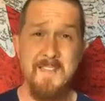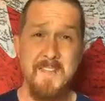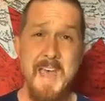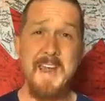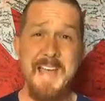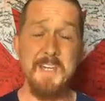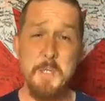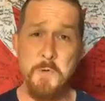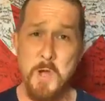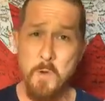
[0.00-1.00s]
That I
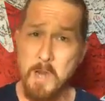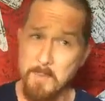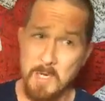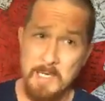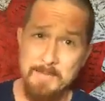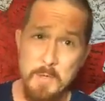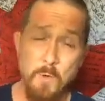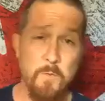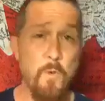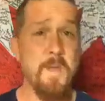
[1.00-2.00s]
do know, and I'm going to leave you
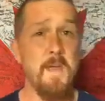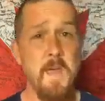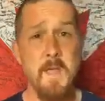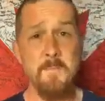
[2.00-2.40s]
with one